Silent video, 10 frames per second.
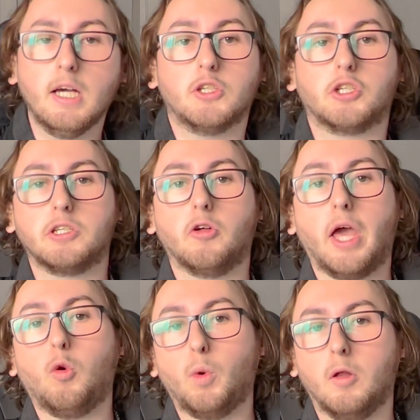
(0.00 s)
Just know
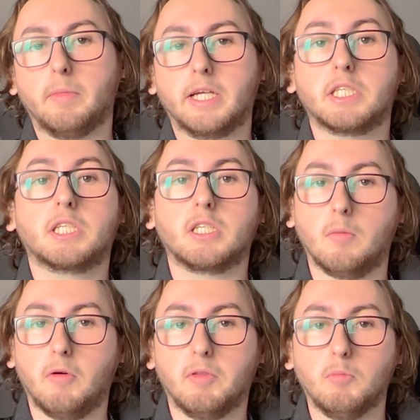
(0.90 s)
that it will make
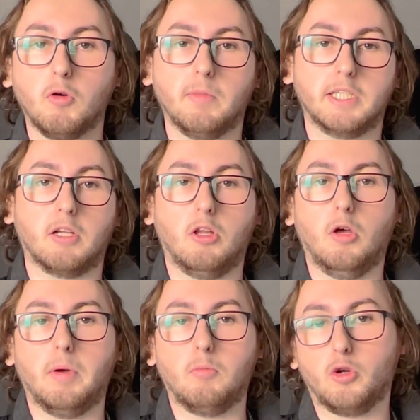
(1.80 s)
some of the movements a
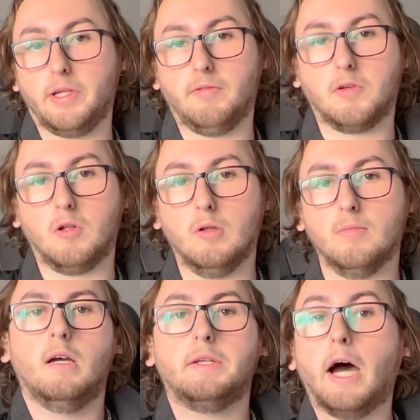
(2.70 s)
little bit more difficult.
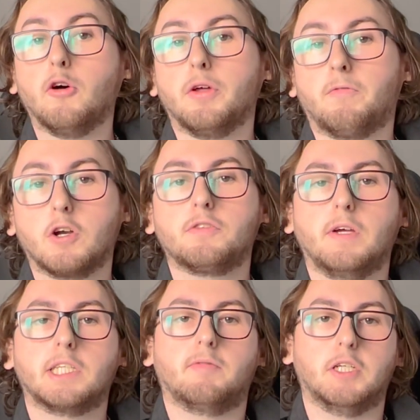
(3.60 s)
Now, the first
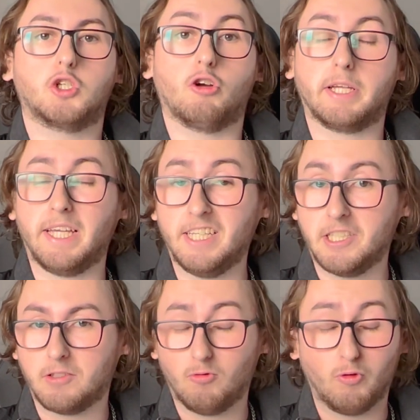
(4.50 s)
phase of this trick
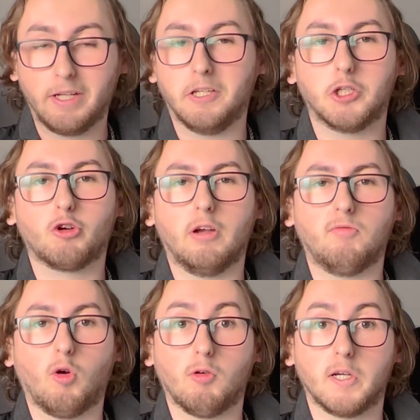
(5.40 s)
is really
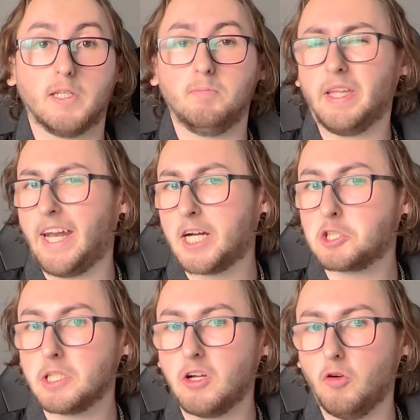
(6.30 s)
straightforward. It
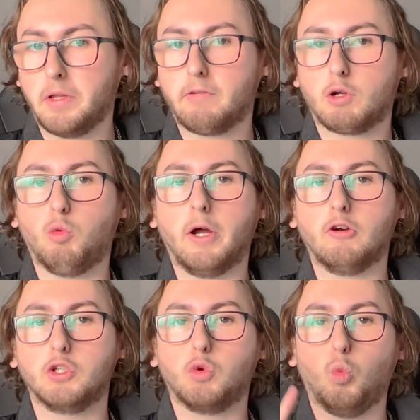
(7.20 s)
actually only
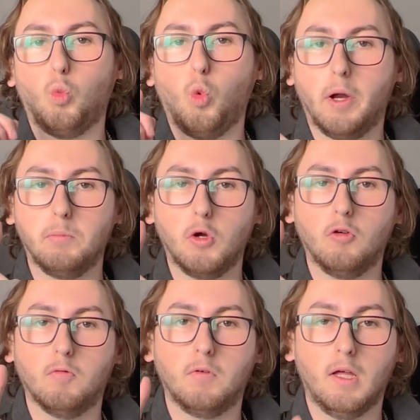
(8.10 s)
requires one
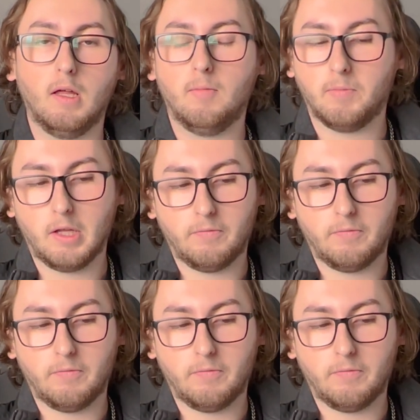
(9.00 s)
move.